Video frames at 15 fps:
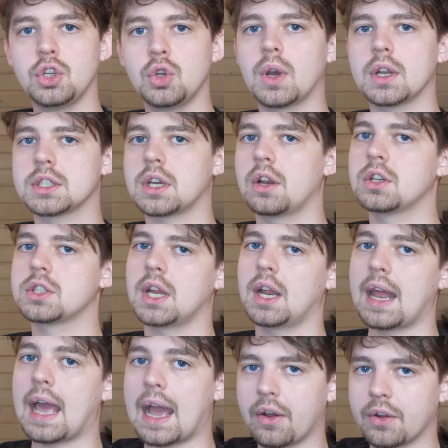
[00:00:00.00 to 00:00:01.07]
you want to
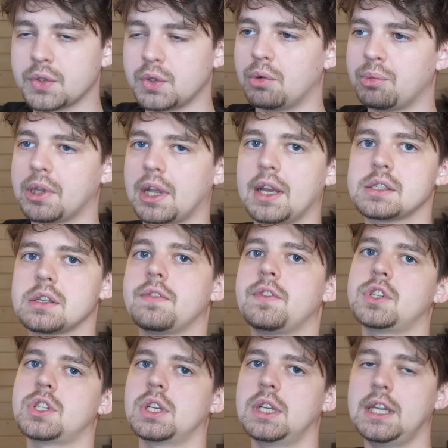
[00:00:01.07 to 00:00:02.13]
understand how to apply
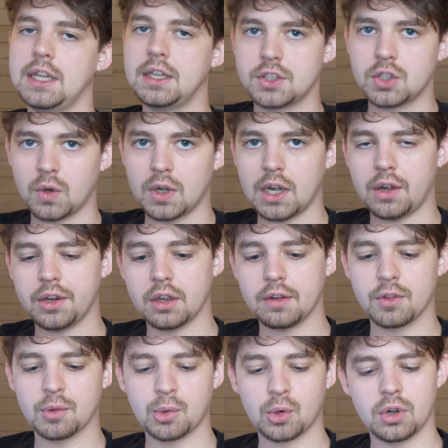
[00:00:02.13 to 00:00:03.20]
sufficient heat to an area of
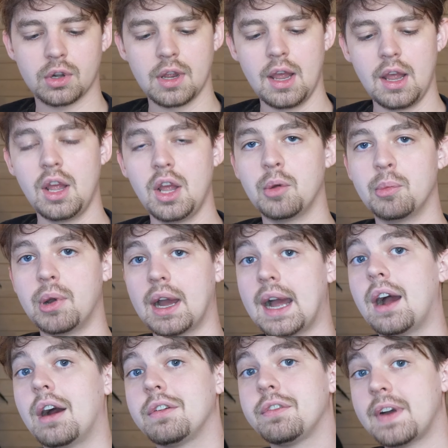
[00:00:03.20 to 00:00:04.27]
the board, but
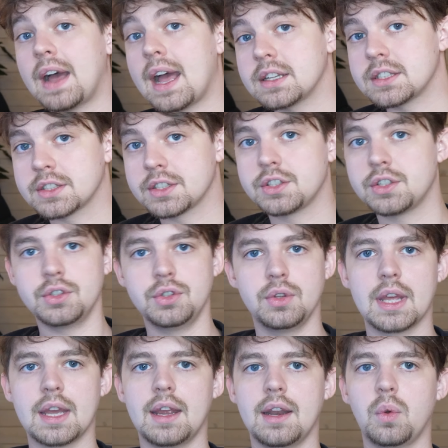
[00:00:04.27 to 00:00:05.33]
how fast to do
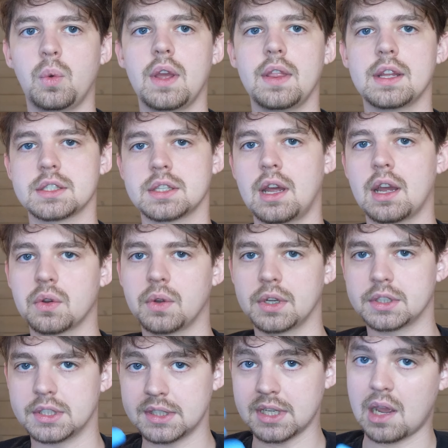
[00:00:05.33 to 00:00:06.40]
that in a way that's not going
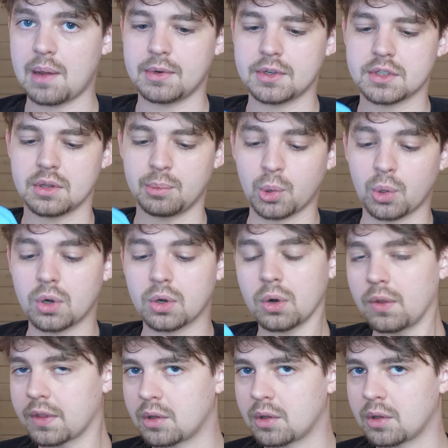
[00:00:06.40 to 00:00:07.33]
to damage the board or the